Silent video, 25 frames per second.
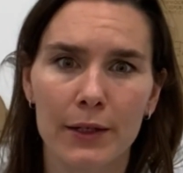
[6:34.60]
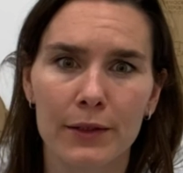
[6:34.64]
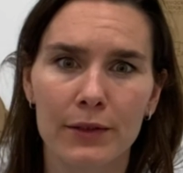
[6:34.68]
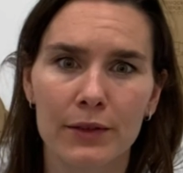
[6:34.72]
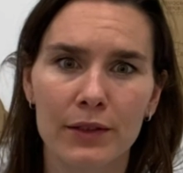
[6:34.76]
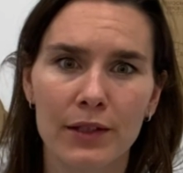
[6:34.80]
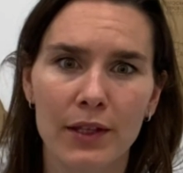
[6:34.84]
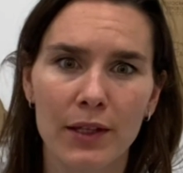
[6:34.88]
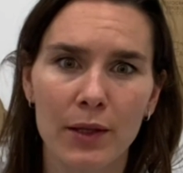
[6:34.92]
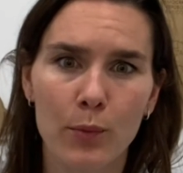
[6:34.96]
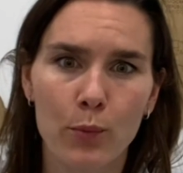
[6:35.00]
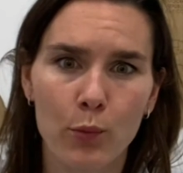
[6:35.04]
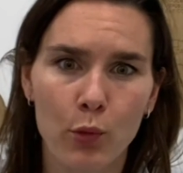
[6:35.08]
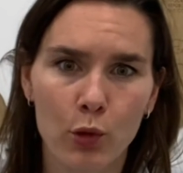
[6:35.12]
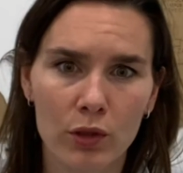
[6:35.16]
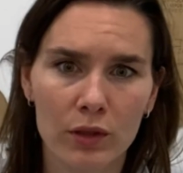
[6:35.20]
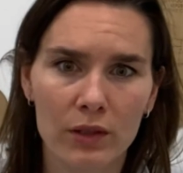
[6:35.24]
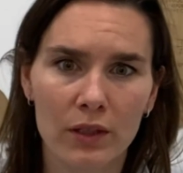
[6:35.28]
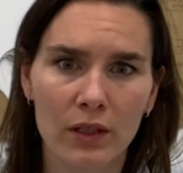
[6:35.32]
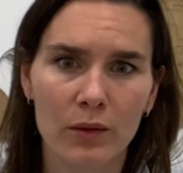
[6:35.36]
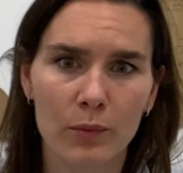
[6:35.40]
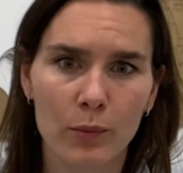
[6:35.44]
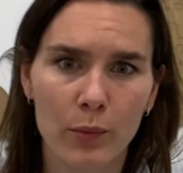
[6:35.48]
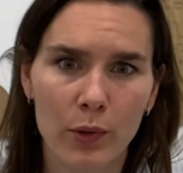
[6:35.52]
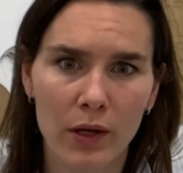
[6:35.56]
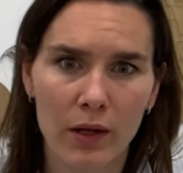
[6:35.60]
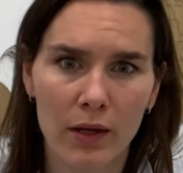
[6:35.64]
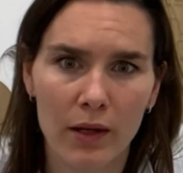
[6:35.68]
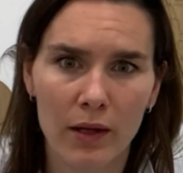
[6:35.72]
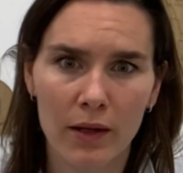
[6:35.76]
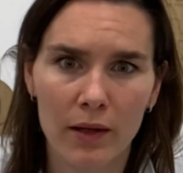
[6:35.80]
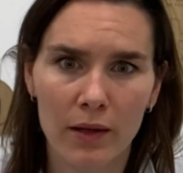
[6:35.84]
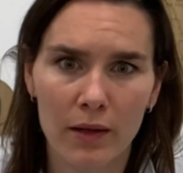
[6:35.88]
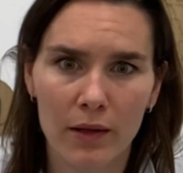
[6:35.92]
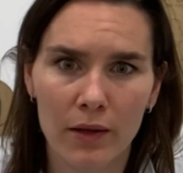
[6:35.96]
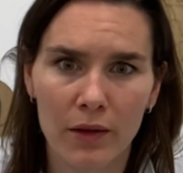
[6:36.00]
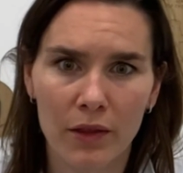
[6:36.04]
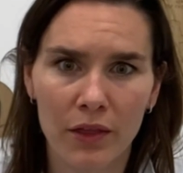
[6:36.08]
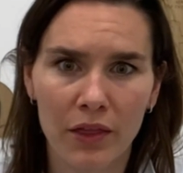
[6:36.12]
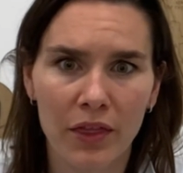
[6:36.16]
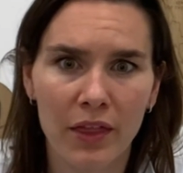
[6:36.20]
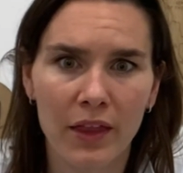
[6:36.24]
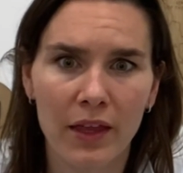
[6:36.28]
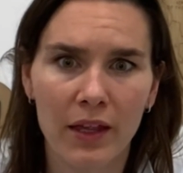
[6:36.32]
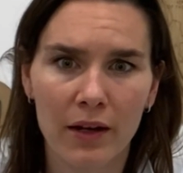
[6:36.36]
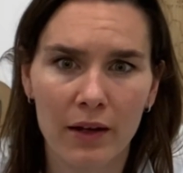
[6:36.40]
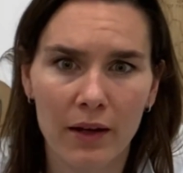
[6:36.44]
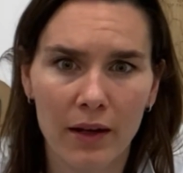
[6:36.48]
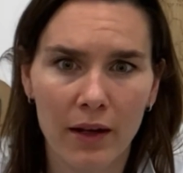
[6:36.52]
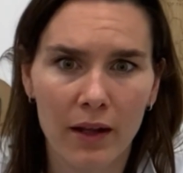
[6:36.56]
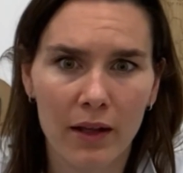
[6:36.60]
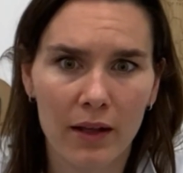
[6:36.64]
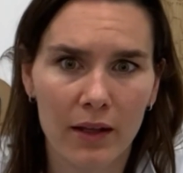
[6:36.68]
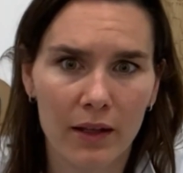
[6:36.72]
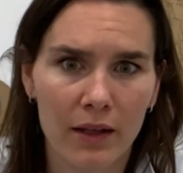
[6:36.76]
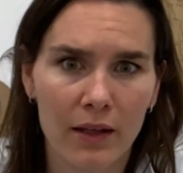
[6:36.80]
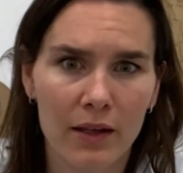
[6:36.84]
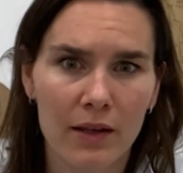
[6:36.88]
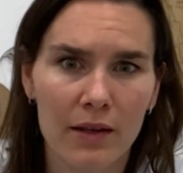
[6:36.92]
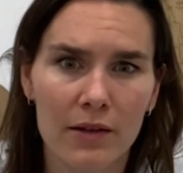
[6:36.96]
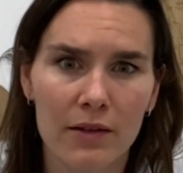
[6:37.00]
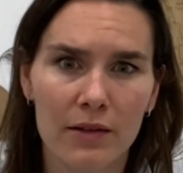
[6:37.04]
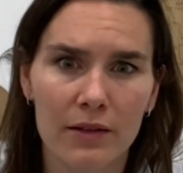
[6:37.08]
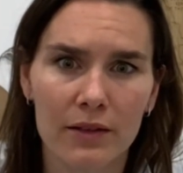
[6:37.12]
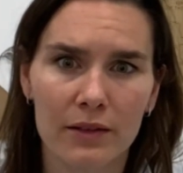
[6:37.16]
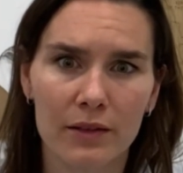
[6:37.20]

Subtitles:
The important thing here,